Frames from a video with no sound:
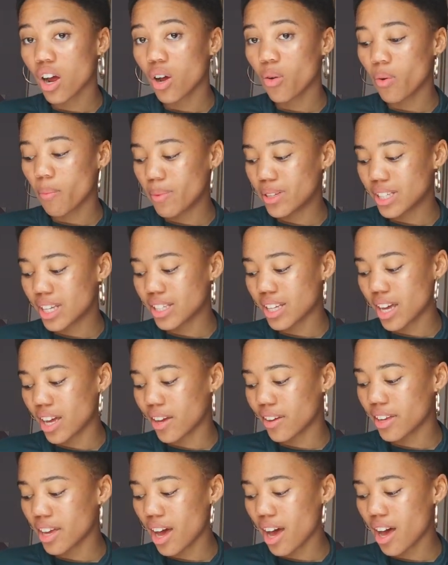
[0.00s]
what was I
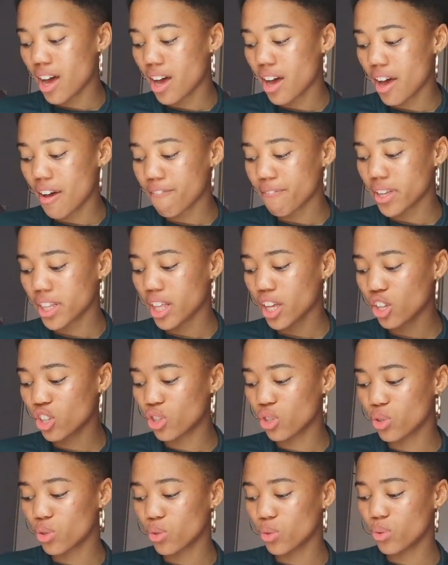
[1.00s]
saying? Yeah, I feel
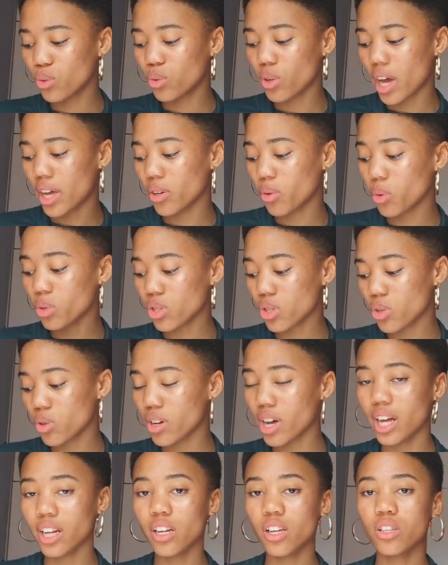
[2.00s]
like you, and also your
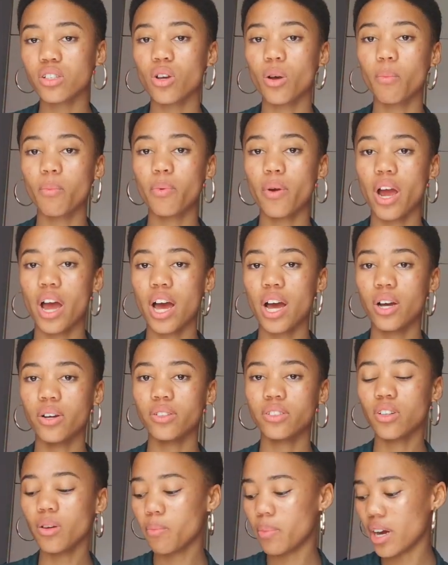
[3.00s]
colors are
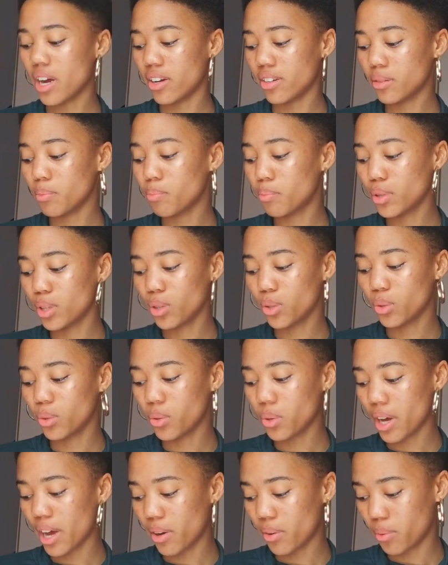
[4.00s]
brown, not brown,
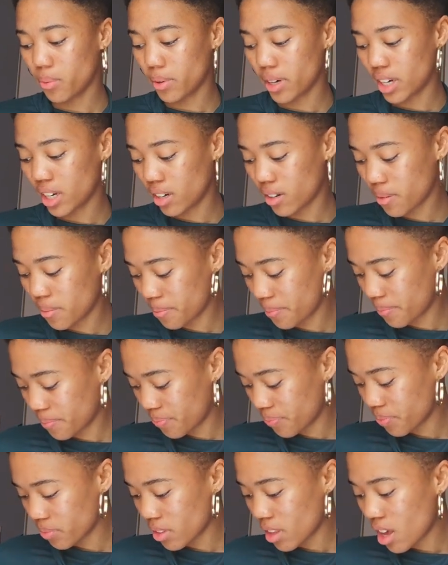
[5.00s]
blue and red.
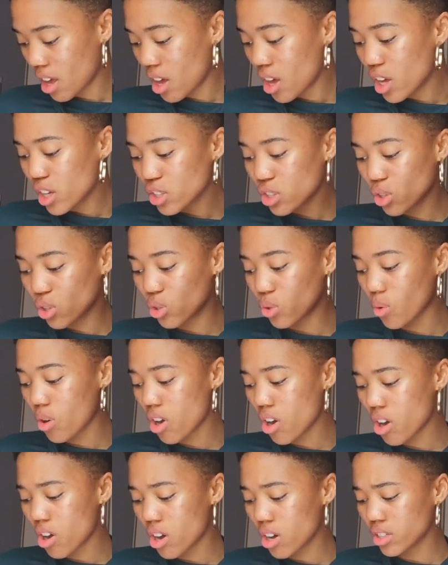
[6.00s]
So you
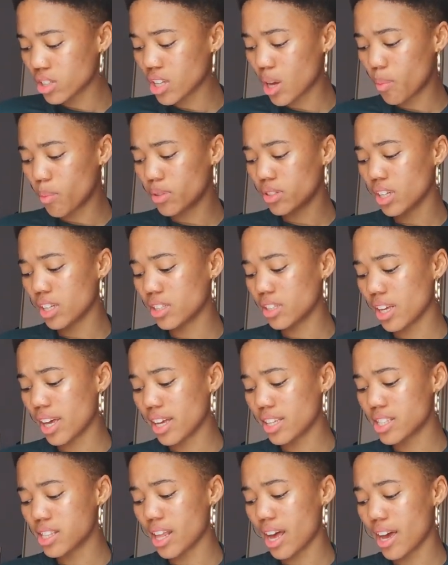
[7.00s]
are, are someone that
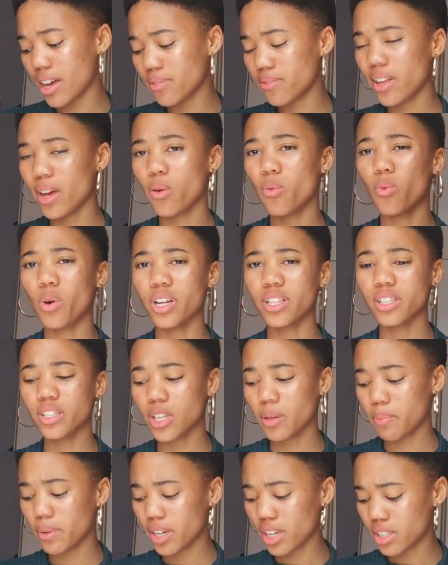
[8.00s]
takes life like one
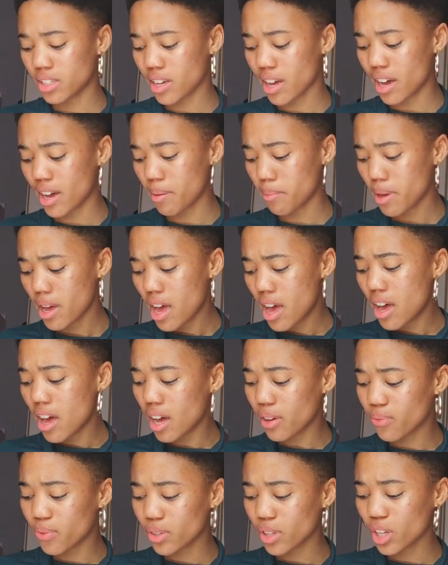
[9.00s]
step at a time.
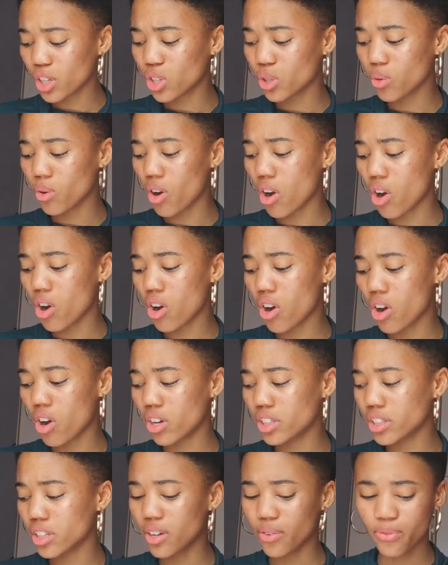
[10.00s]
I feel like you
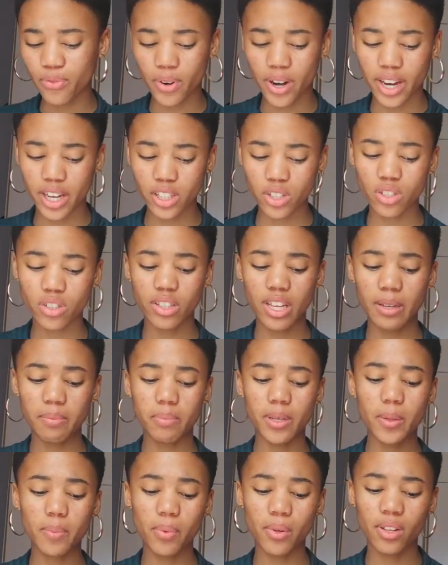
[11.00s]
aren't afraid to
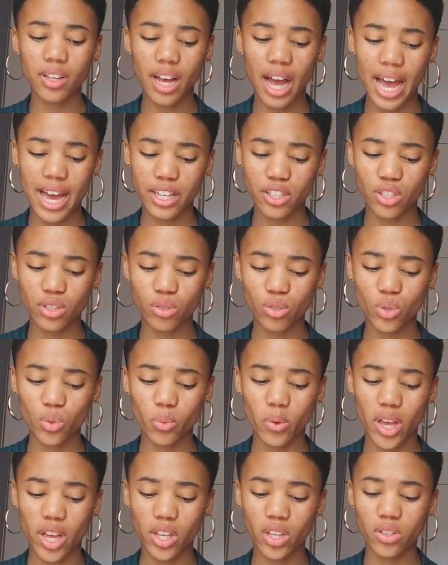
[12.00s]
let people guide you to
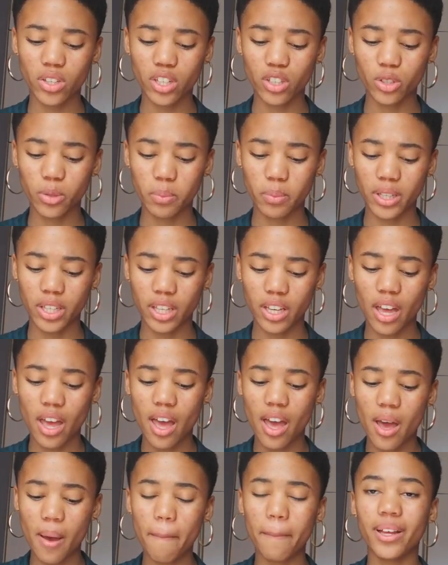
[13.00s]
where you need to be.
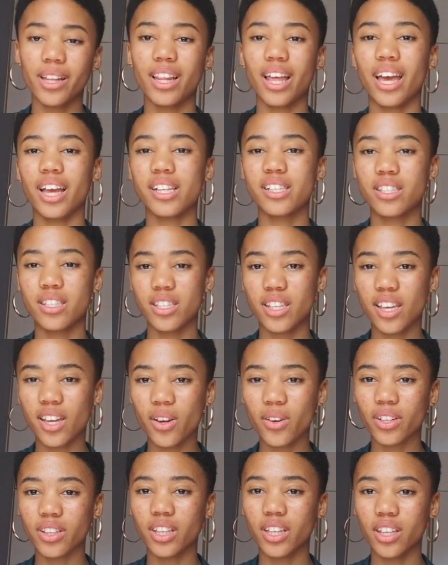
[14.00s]
But like
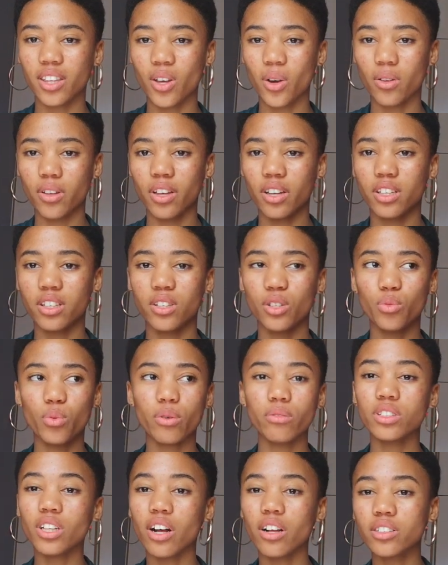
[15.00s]
secretly though, like you
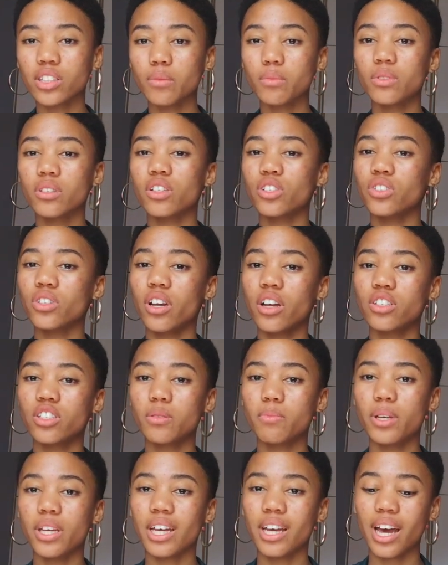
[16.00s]
won't tell someone that you're
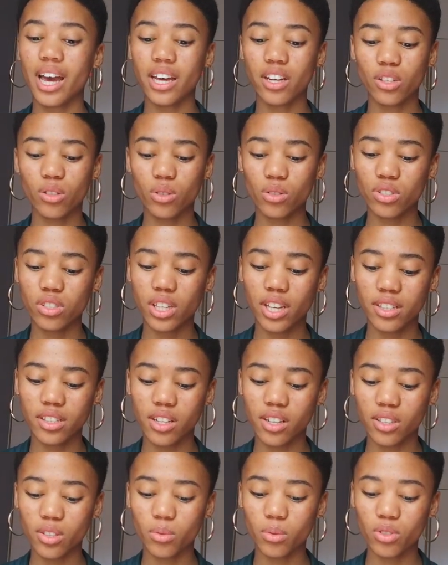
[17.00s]
actually being guided. You'll just like
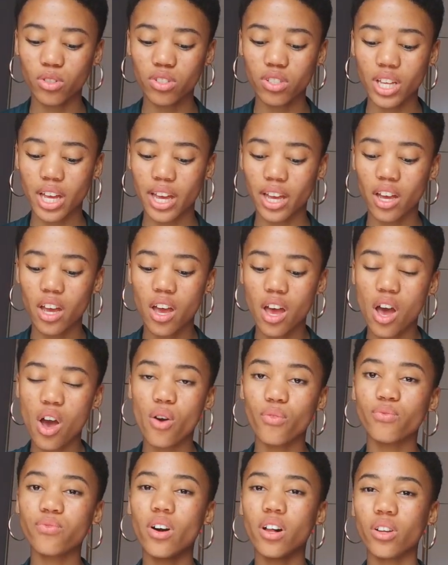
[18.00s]
tell, you will just like
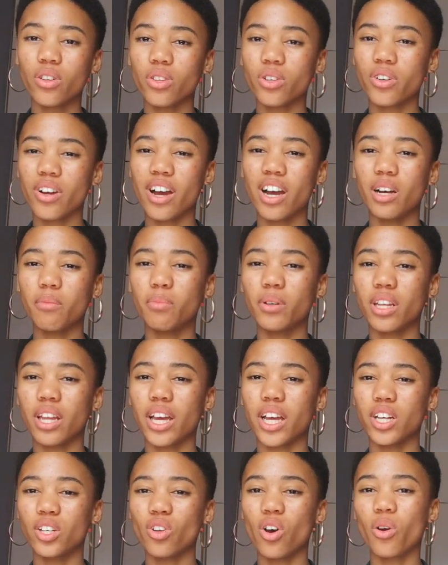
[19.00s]
follow the crowd, but
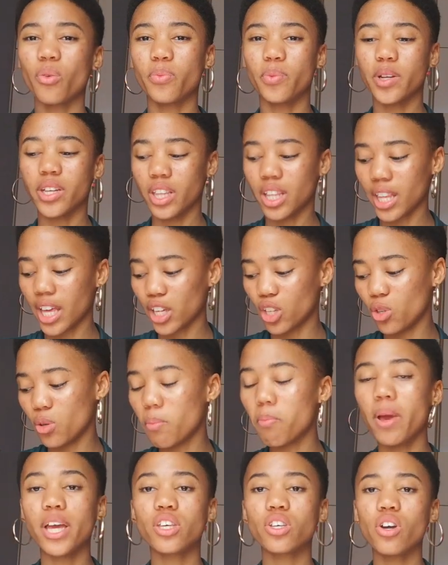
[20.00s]
like not really. Like you
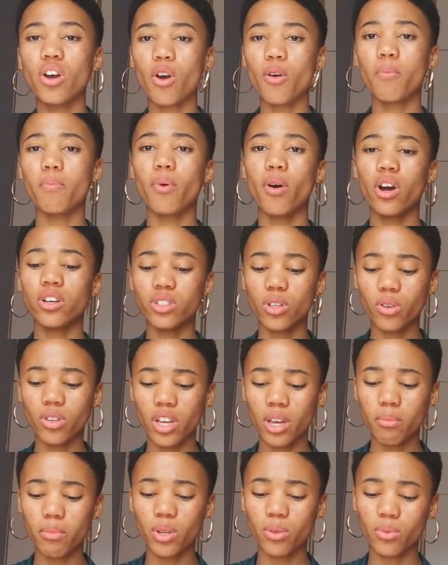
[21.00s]
make your own path. Don't
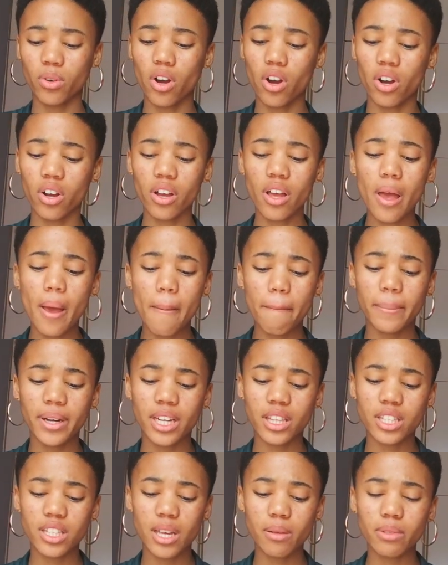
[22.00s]
get me wrong, but
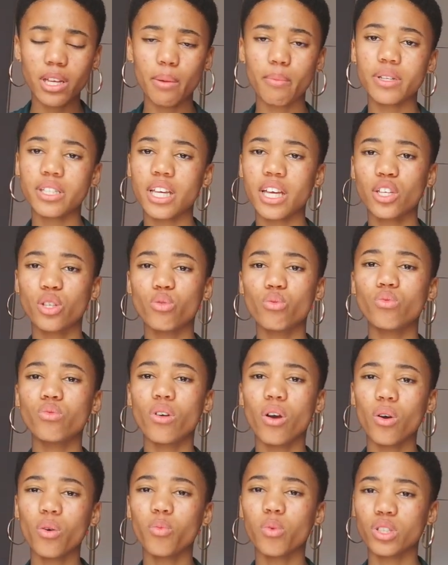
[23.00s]
at the same time, it's like you
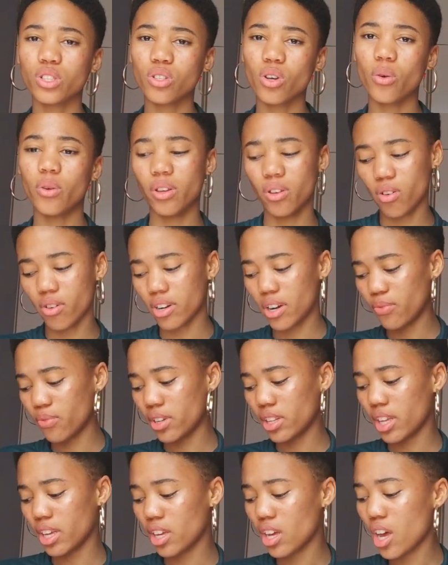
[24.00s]
know what's going on. I
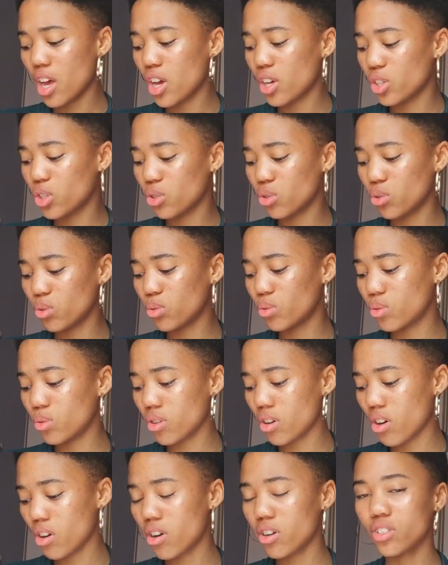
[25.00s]
feel like
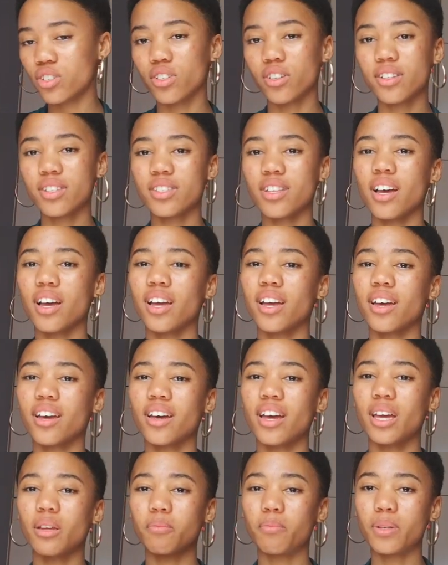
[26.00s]
you are just
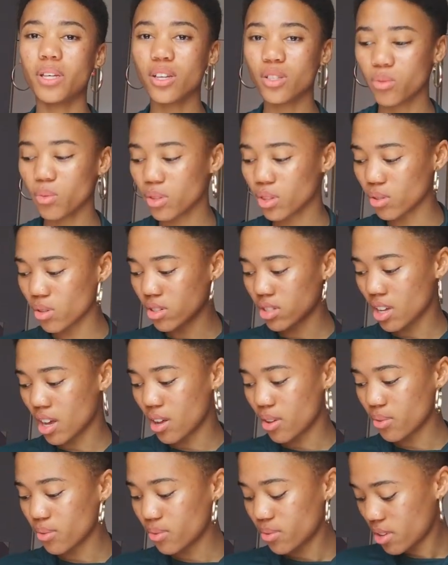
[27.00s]
like at peace with
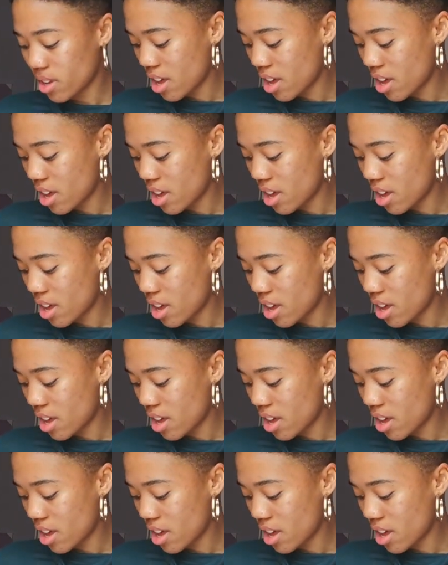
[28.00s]
yourself.